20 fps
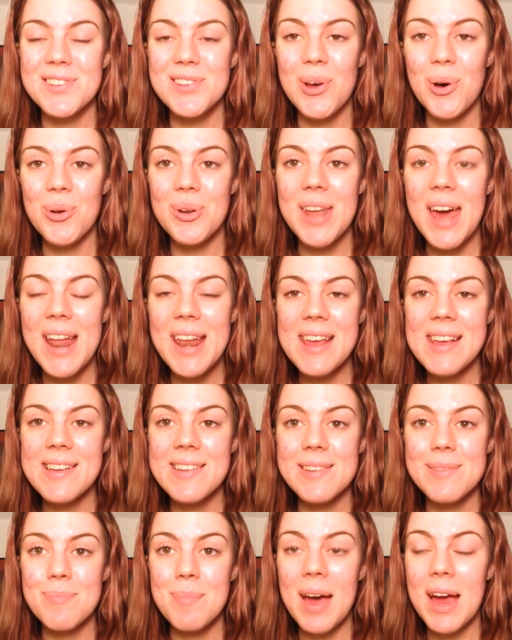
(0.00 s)
So that
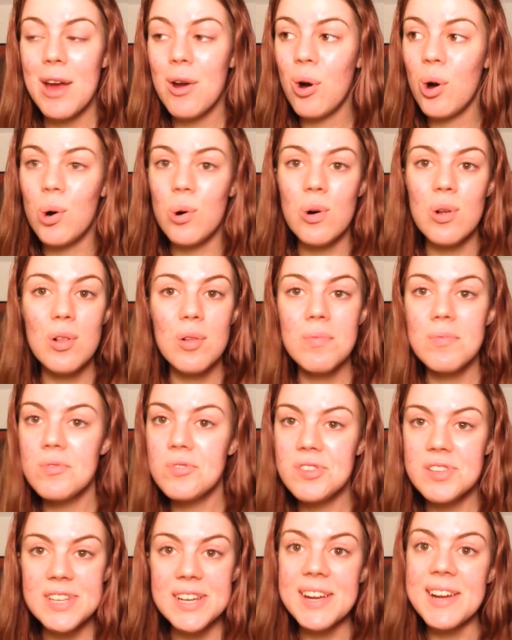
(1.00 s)
is my whole
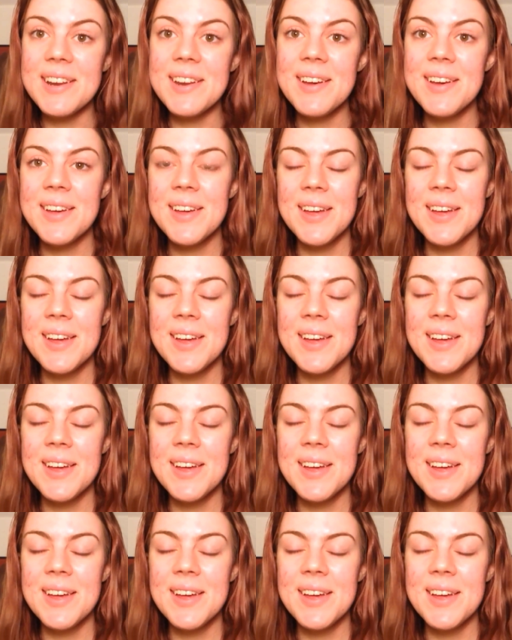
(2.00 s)
routine